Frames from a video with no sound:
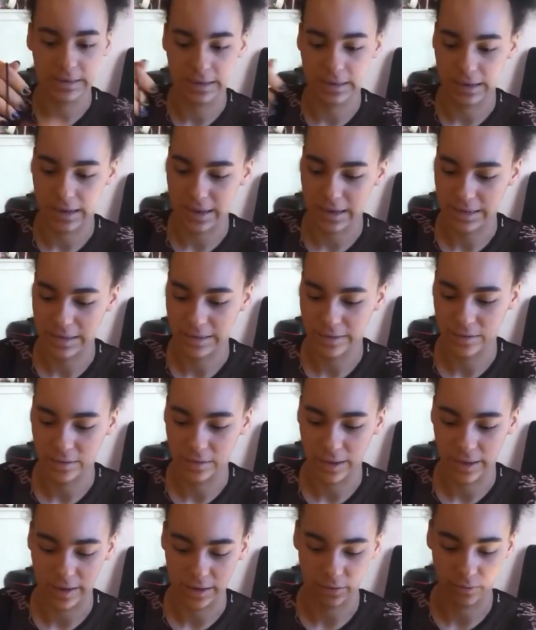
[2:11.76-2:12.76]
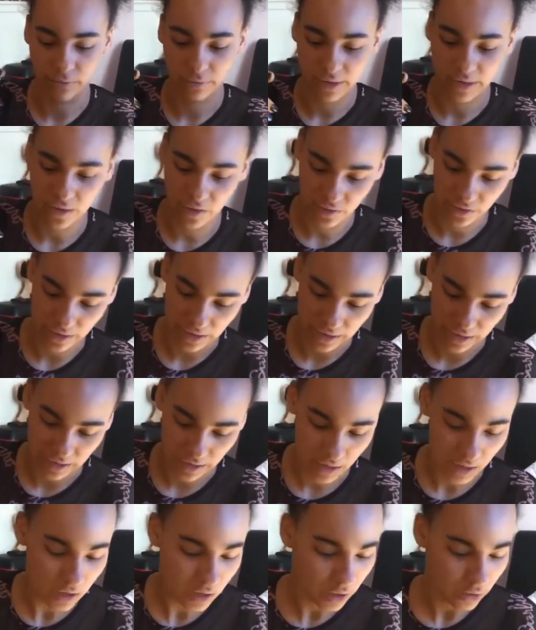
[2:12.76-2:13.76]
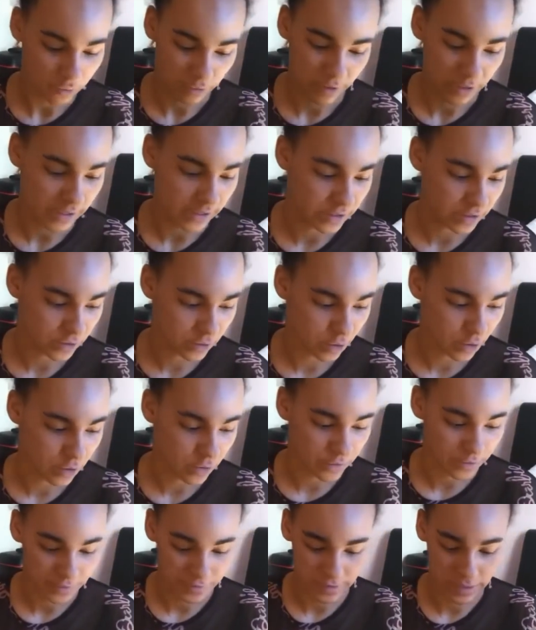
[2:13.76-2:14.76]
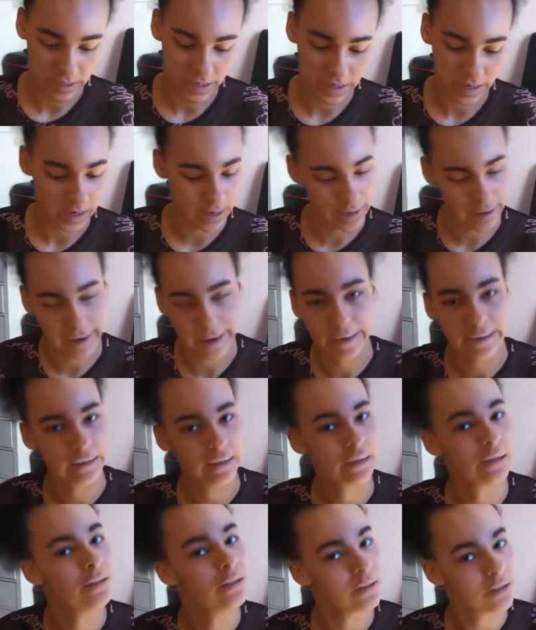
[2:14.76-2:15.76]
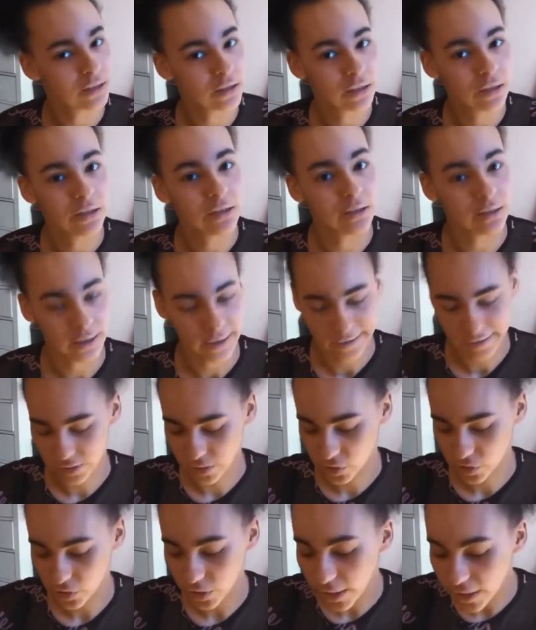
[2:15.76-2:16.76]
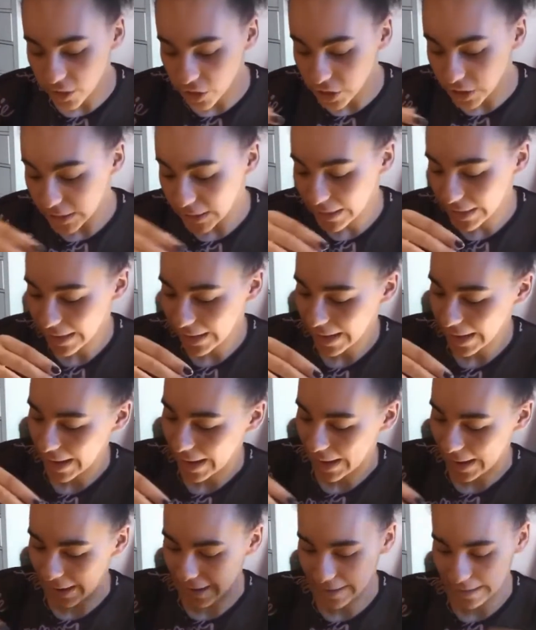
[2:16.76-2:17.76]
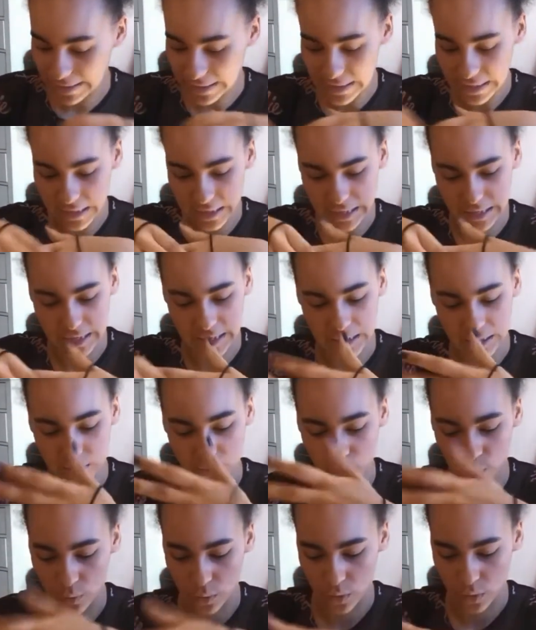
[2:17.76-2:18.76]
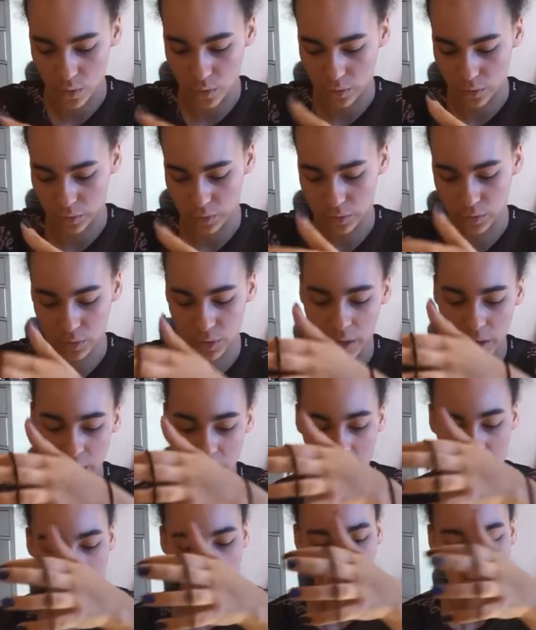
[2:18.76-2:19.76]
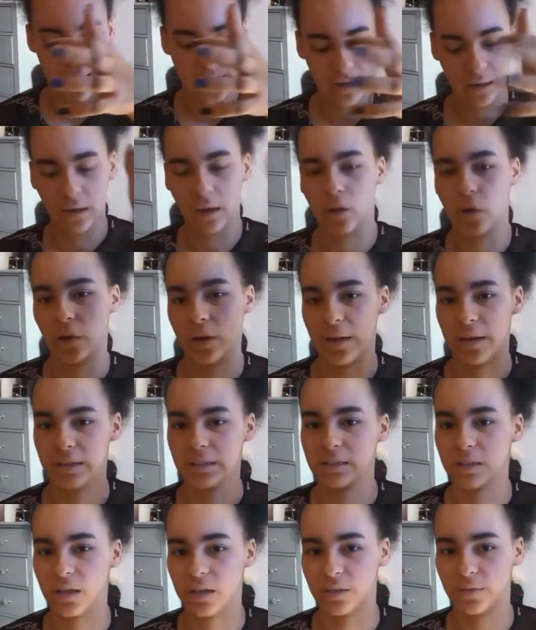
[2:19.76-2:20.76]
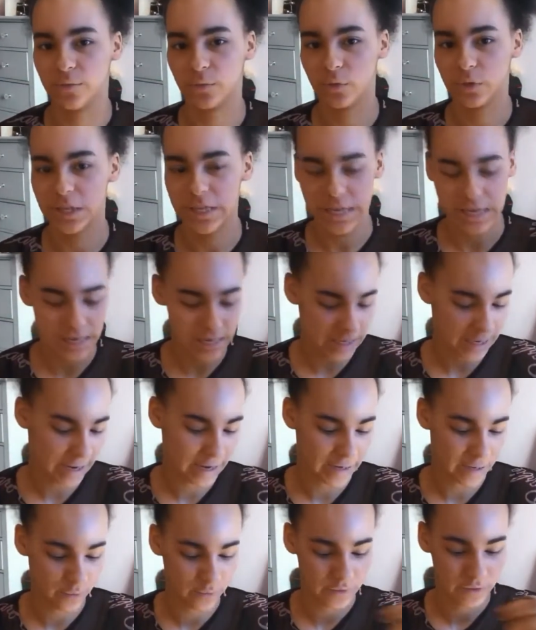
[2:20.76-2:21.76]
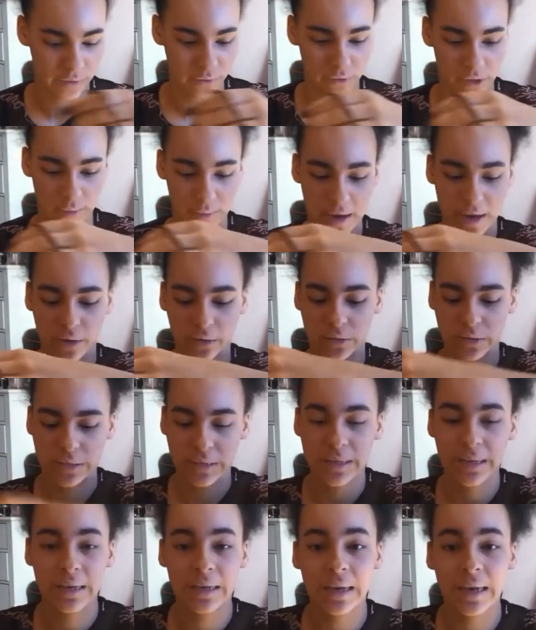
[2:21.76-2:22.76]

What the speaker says: again, this is like really thin, really soft, again nice and stretchy. And this was, again, I got it in a size 14 and it was £3